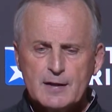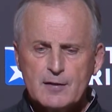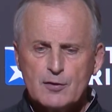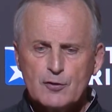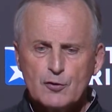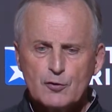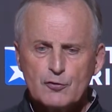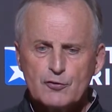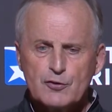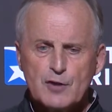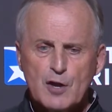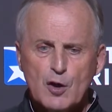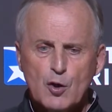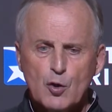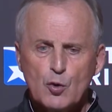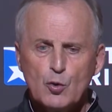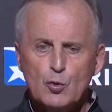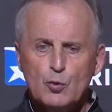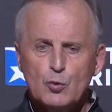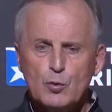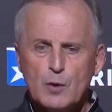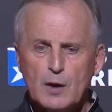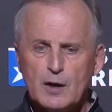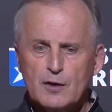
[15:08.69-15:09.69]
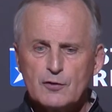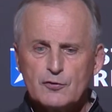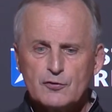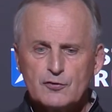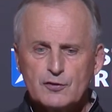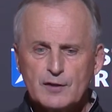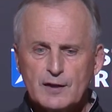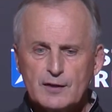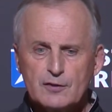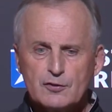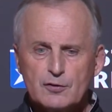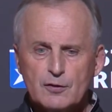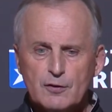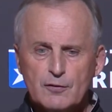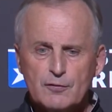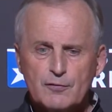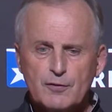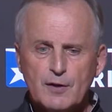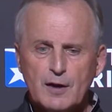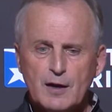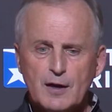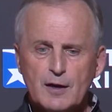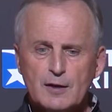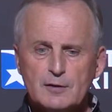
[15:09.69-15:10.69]
there's no uh, sense
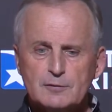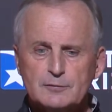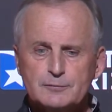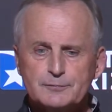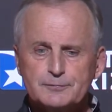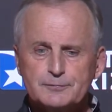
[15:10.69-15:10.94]
of uh,